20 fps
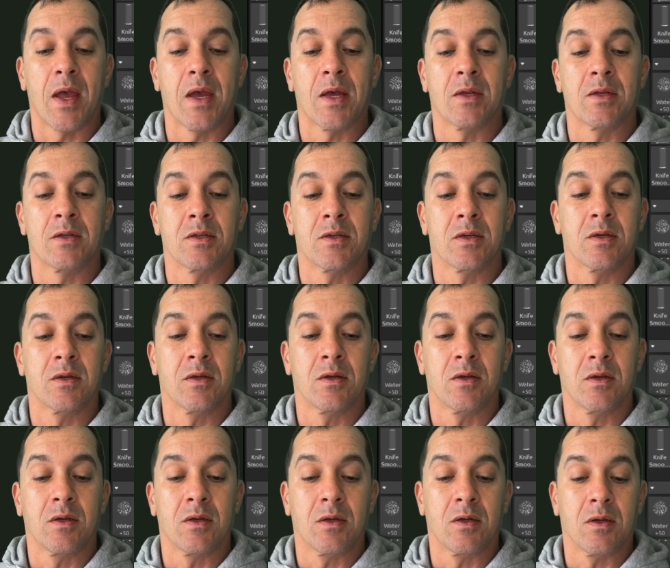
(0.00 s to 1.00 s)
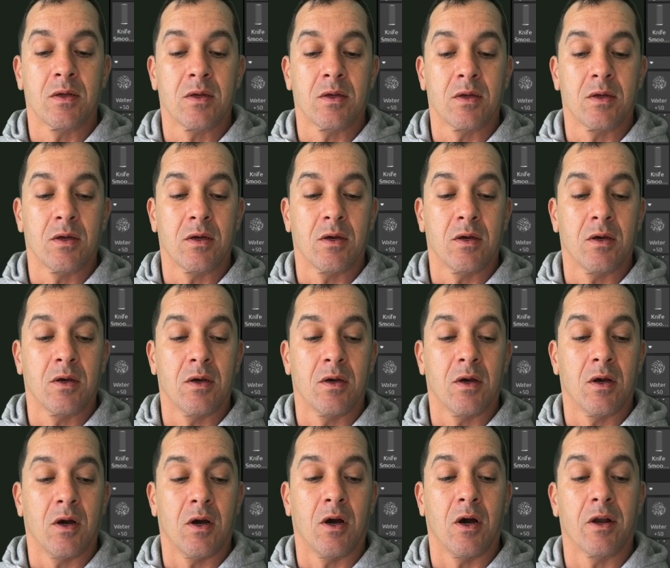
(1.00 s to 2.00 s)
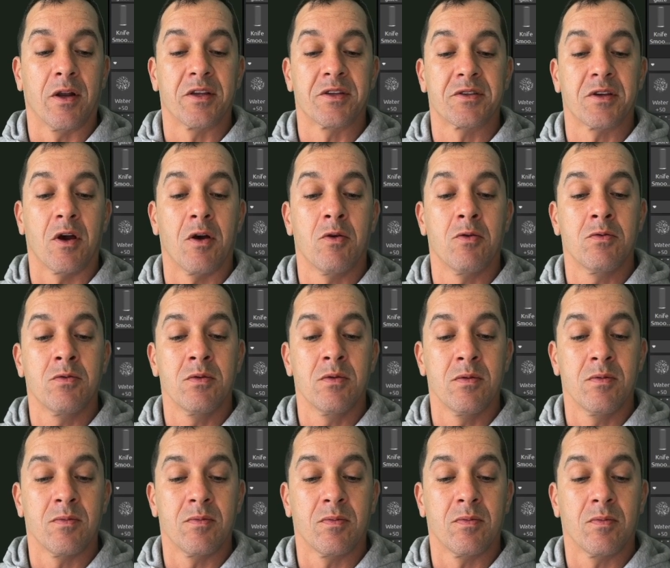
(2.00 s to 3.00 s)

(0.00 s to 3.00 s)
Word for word: end on its own.